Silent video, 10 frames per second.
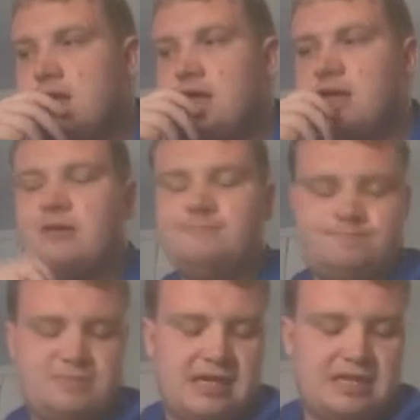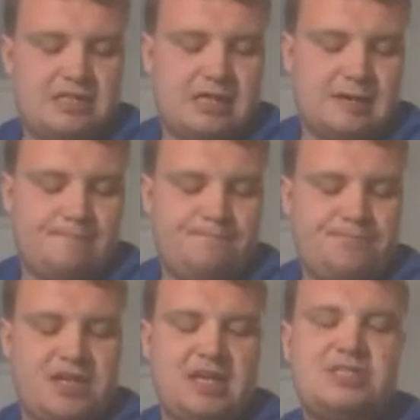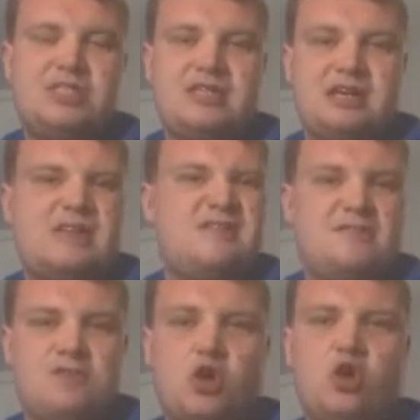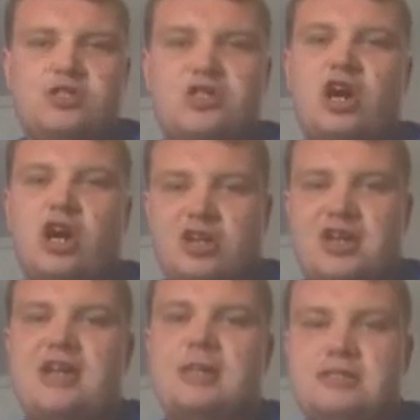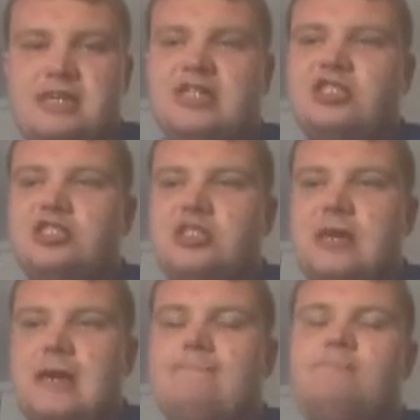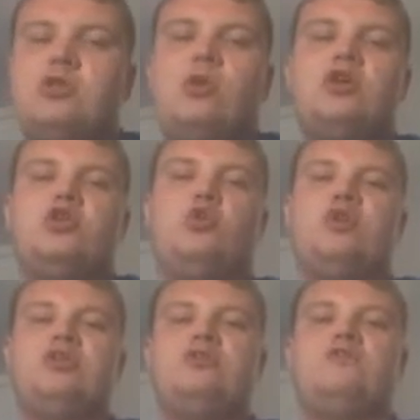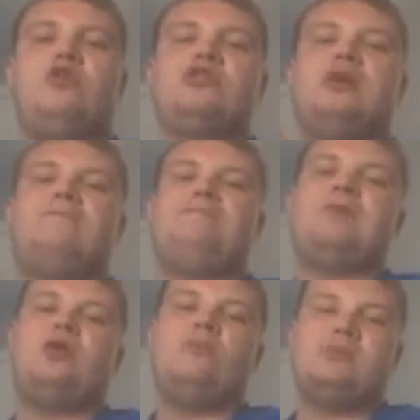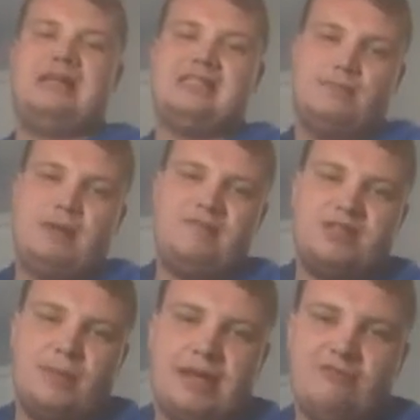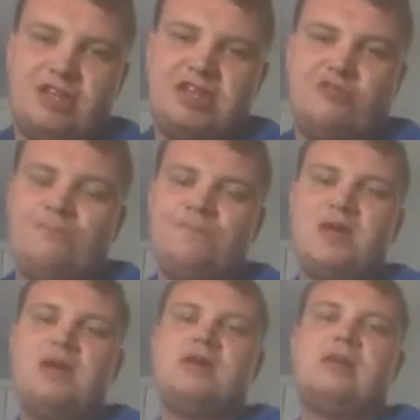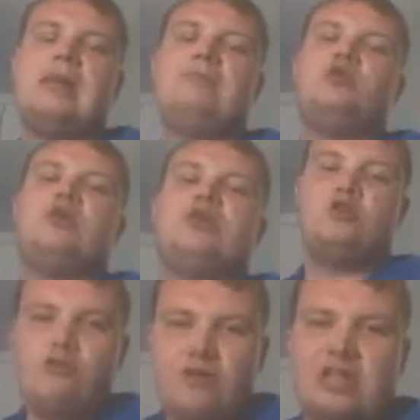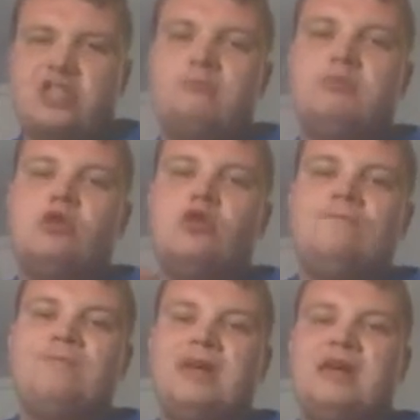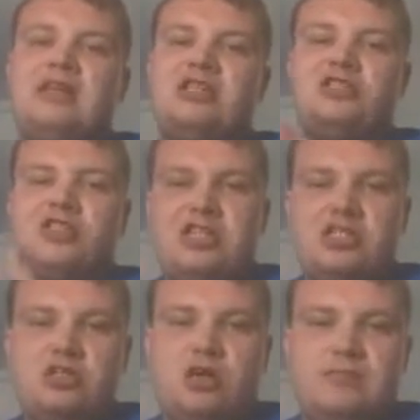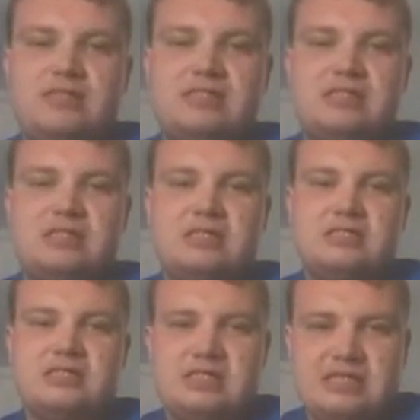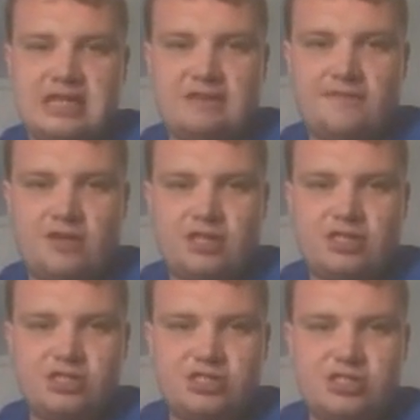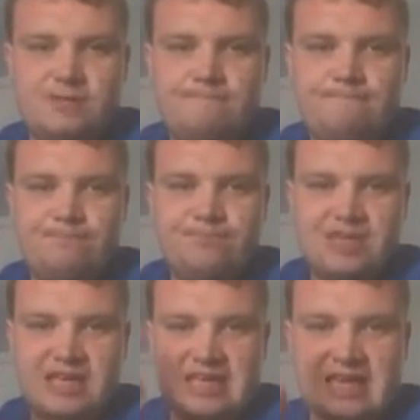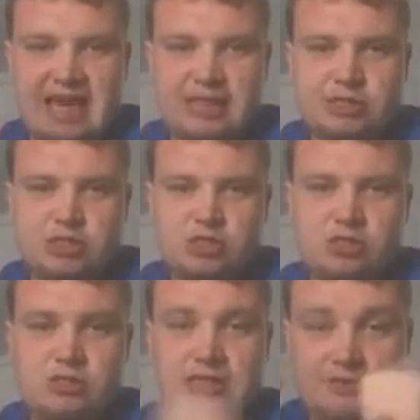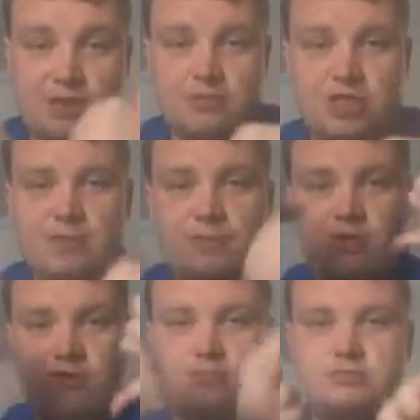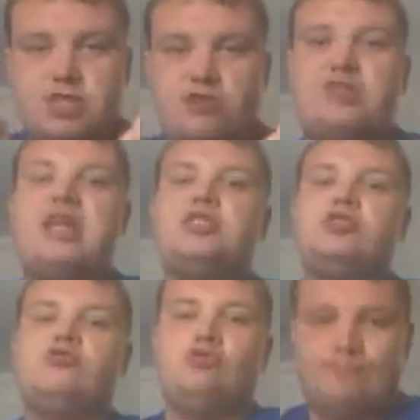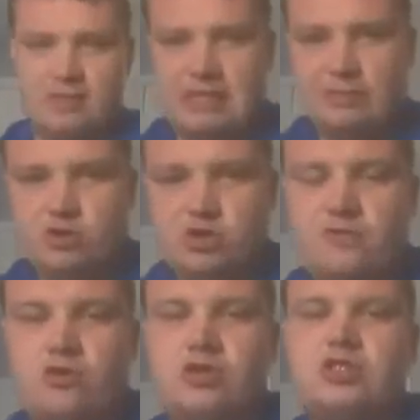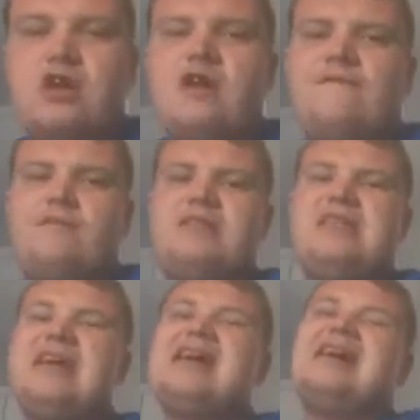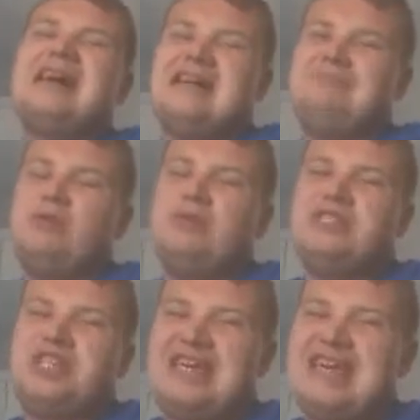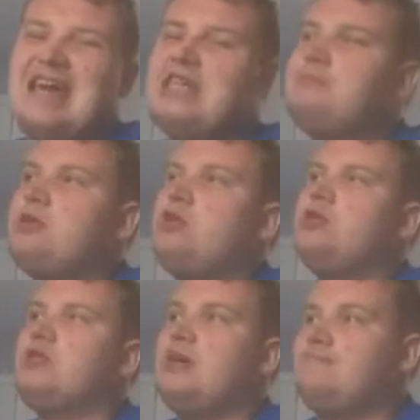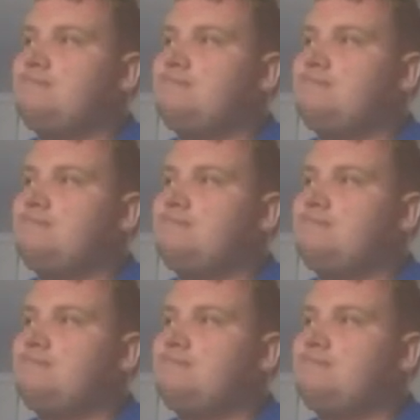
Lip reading: and he has said that the talks are in early stages. So I want to know what your thoughts are. Obviously, it's a bit of a debate right now. Let me know you think down below. Jason Cummings signing for Rangers, yes, thumbs up, thumbs down, yes or no? Let me know your thoughts. For me, I'd probably say yes, because